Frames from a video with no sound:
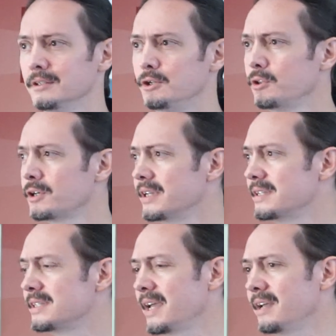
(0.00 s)
you're looking
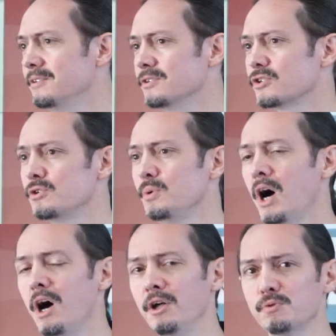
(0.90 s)
at tens to
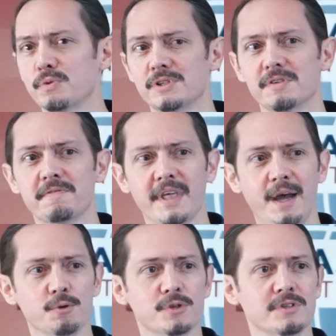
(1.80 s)
hundreds of
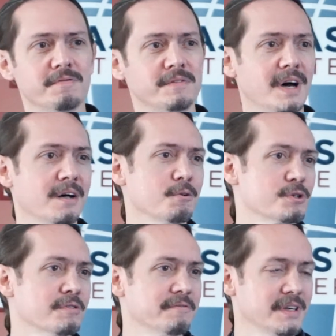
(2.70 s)
thousands of
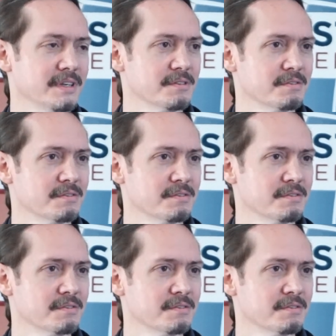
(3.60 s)
dollars in fines.